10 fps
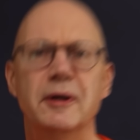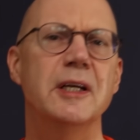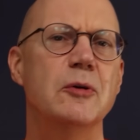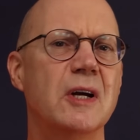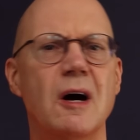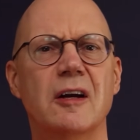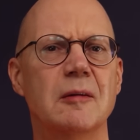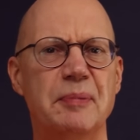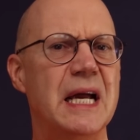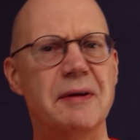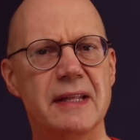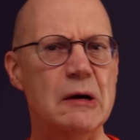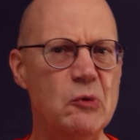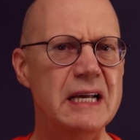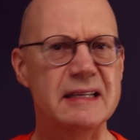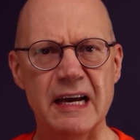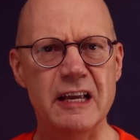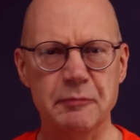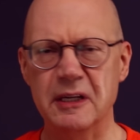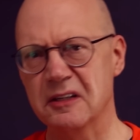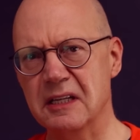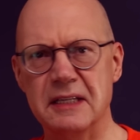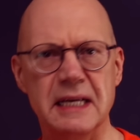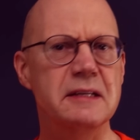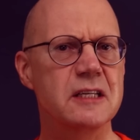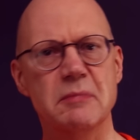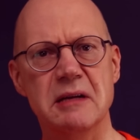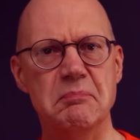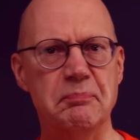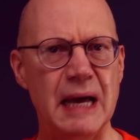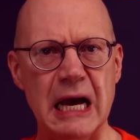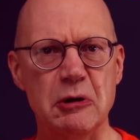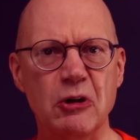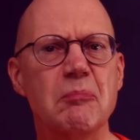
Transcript: But you can't compare it that way, Dave, because it's intermittent power,